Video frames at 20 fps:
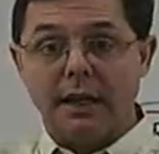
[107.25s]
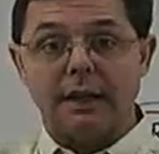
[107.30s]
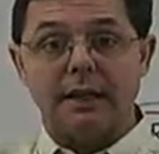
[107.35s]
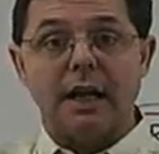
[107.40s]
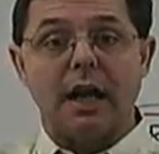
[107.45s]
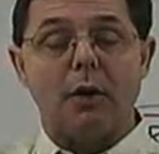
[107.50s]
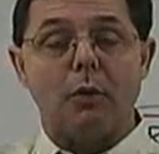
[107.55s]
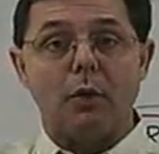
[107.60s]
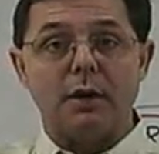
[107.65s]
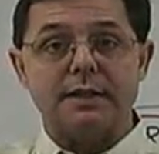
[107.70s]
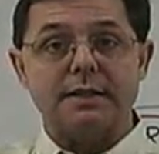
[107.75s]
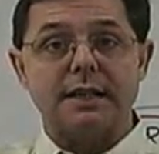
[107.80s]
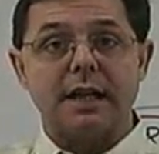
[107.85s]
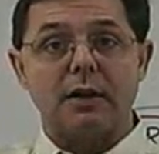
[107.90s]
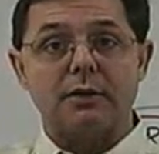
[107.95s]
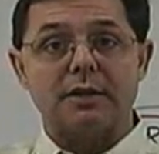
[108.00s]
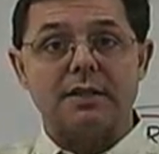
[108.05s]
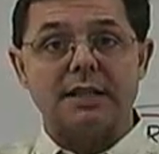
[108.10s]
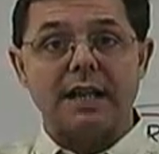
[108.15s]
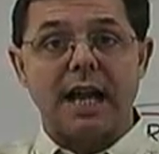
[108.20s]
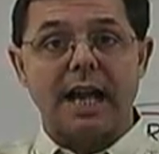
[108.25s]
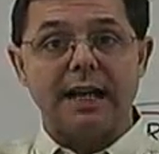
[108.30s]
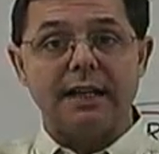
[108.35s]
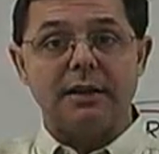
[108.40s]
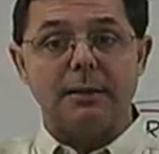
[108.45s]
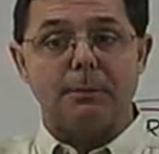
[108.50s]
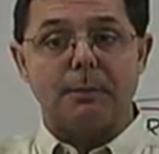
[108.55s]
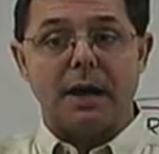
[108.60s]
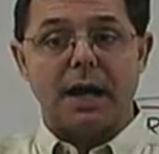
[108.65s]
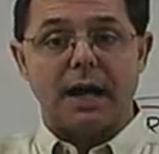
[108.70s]
Now what's outside
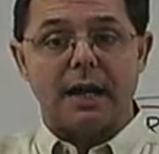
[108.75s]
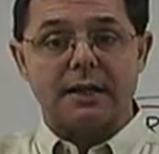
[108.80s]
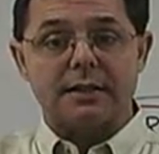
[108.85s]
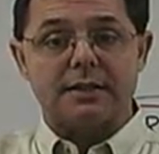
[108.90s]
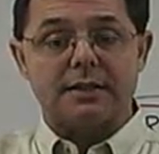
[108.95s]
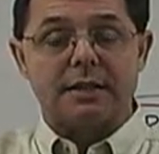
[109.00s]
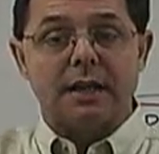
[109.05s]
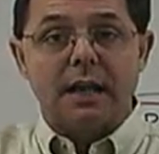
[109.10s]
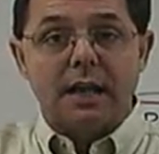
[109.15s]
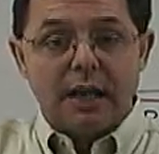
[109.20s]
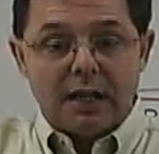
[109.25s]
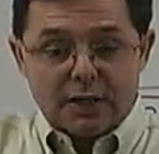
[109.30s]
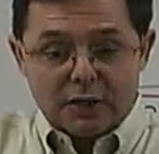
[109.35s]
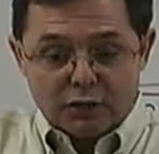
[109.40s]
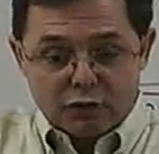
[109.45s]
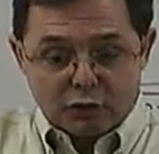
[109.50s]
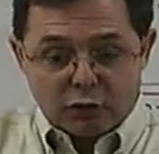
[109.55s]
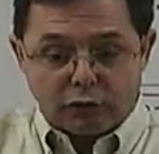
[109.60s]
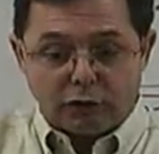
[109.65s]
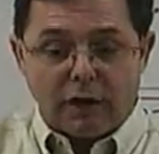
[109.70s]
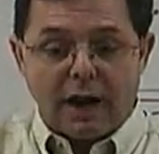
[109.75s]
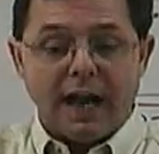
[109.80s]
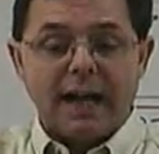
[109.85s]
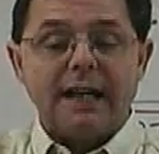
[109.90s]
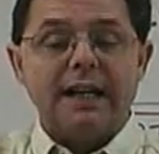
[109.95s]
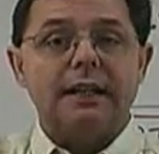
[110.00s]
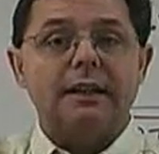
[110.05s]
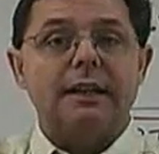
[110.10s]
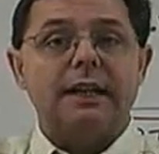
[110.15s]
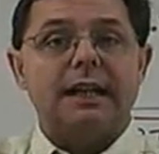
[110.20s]
the box is
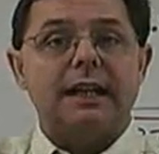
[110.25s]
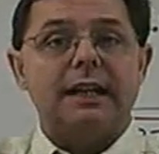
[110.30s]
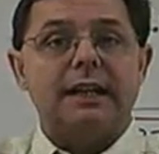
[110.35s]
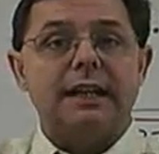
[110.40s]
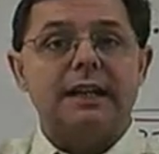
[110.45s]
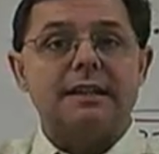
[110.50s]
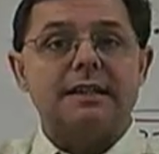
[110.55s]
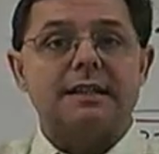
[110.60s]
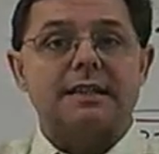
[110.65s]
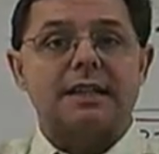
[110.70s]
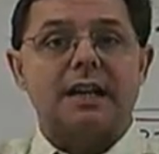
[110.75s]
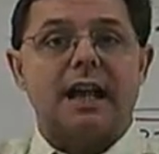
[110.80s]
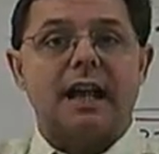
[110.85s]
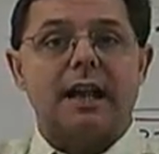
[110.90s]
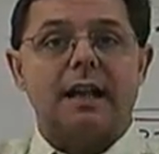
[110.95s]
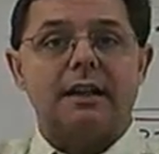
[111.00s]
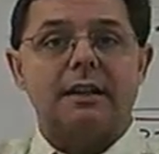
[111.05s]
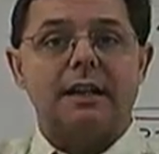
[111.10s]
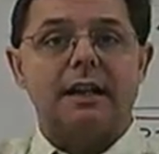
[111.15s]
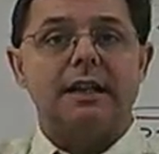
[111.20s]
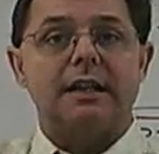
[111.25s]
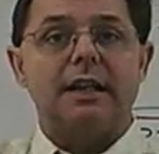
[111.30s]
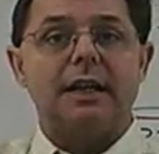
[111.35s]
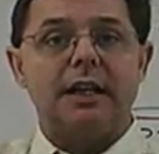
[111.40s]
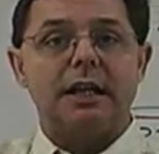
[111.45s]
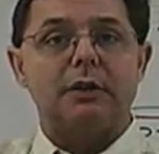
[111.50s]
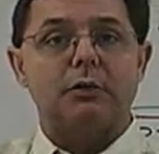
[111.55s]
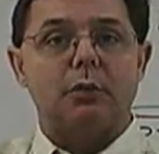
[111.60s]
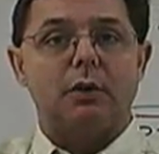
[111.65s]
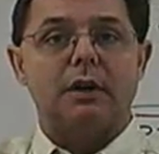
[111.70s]
trying to get inside and
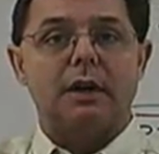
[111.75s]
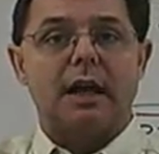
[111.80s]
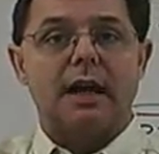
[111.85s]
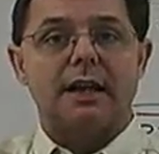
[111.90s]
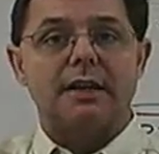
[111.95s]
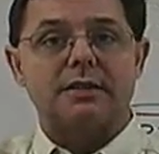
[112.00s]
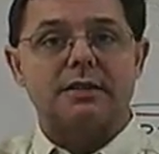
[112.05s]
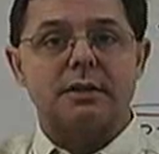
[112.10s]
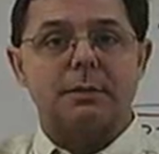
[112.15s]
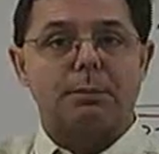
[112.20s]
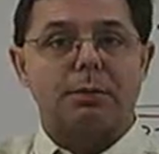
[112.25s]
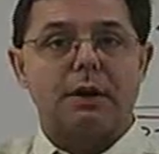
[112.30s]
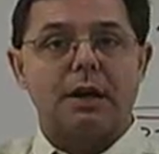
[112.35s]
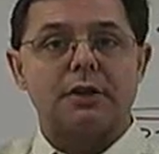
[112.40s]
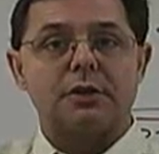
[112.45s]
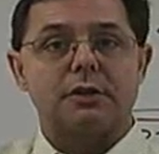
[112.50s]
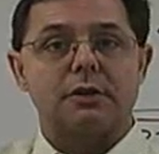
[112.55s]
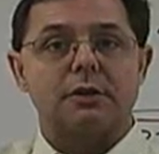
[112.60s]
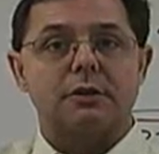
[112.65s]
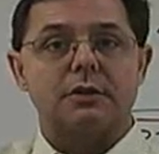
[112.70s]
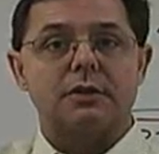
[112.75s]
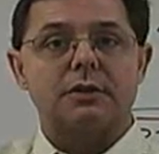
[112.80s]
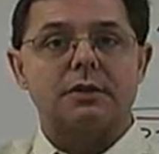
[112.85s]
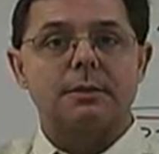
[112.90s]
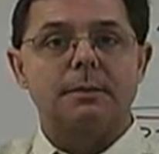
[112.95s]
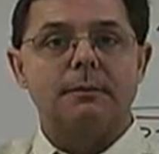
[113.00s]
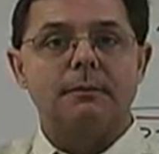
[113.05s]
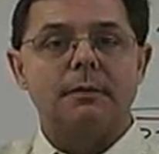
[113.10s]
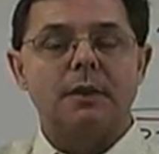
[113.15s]
equalize the pressures.